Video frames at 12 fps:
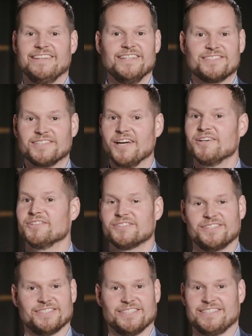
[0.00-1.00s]
This
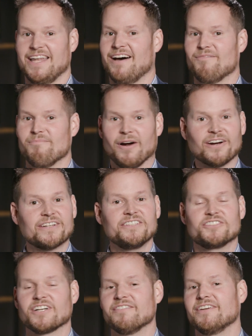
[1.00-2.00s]
is now
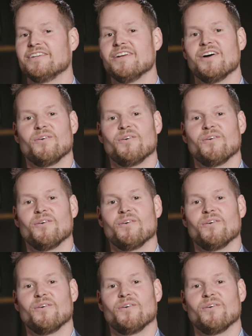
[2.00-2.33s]
market-driven.